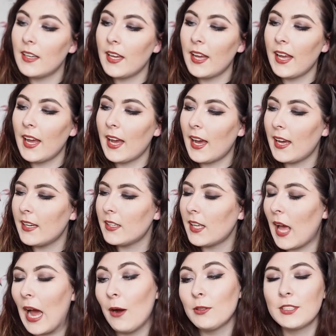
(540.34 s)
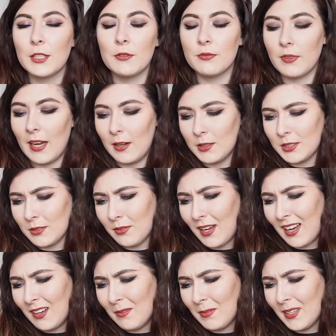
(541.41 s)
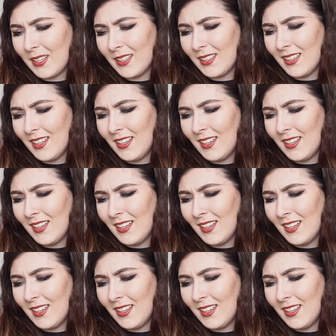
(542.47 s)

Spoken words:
it out of how many?